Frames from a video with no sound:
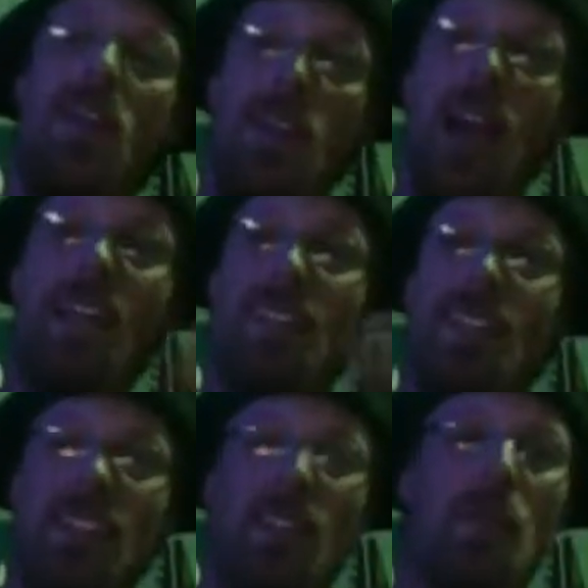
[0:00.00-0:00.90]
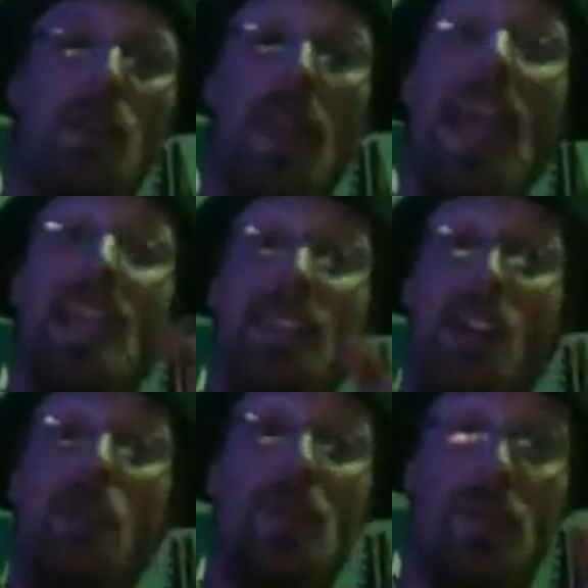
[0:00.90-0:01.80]
I guess not WWE.
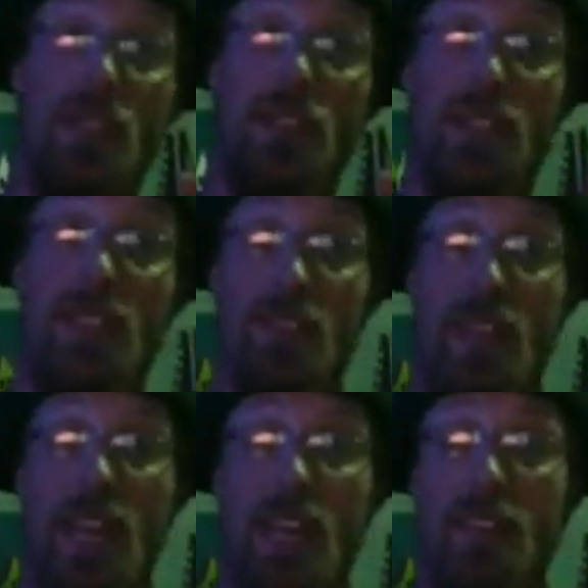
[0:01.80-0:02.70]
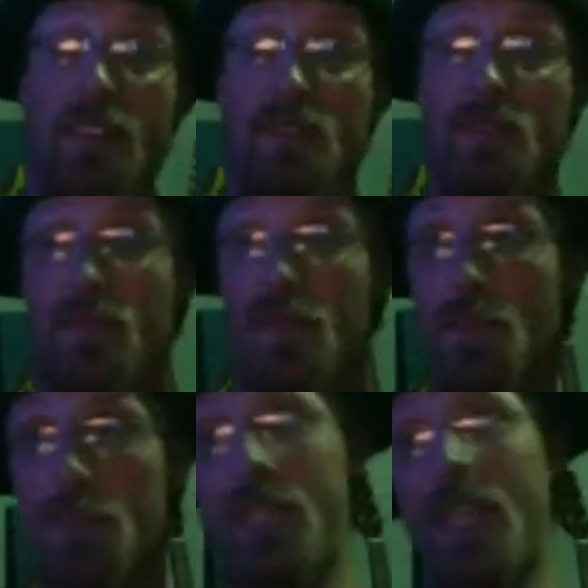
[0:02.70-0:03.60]
AEW is guilty of that.
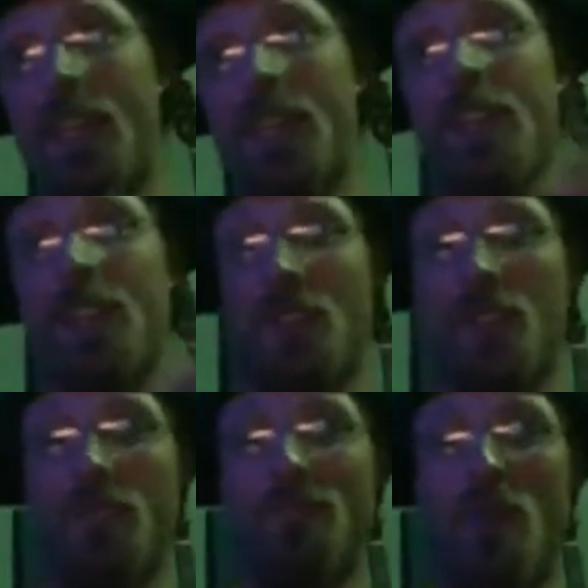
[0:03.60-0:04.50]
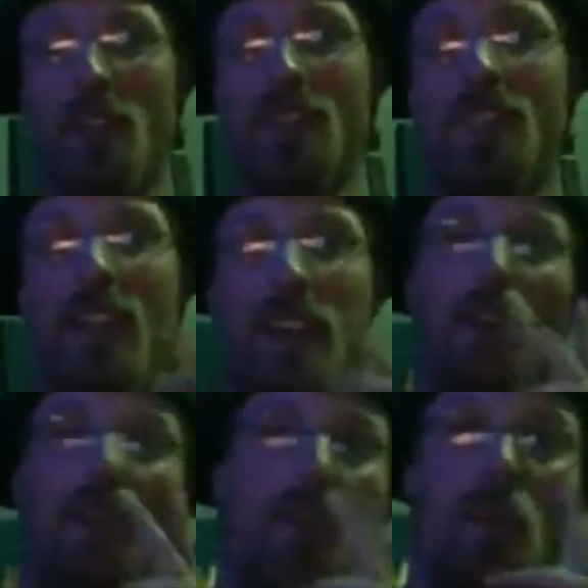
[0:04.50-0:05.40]
Particularly certain bucks that
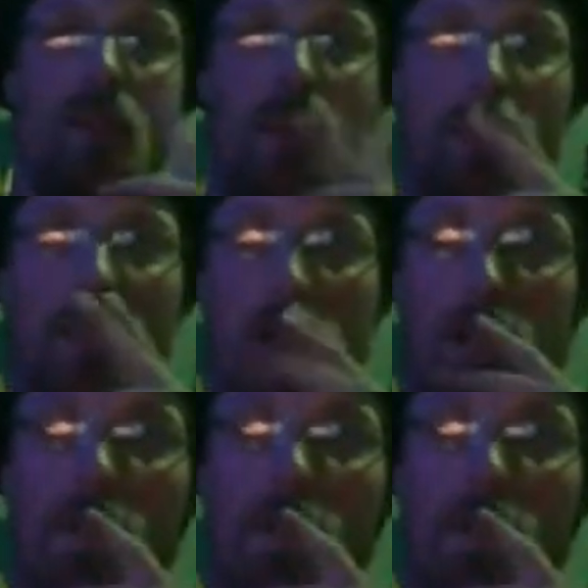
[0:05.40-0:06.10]
are no longer young.